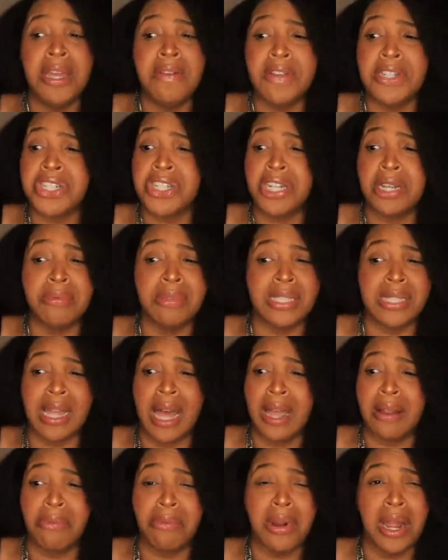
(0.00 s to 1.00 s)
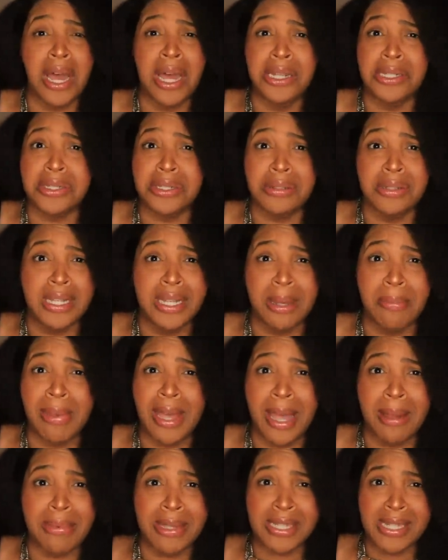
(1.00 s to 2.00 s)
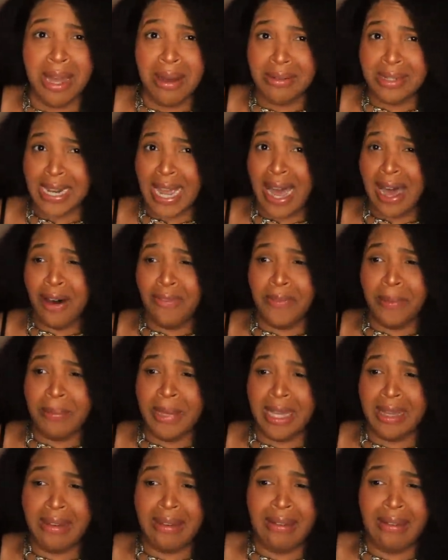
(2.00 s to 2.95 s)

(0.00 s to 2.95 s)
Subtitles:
even she was like, run, Julian, baby, don't die over me.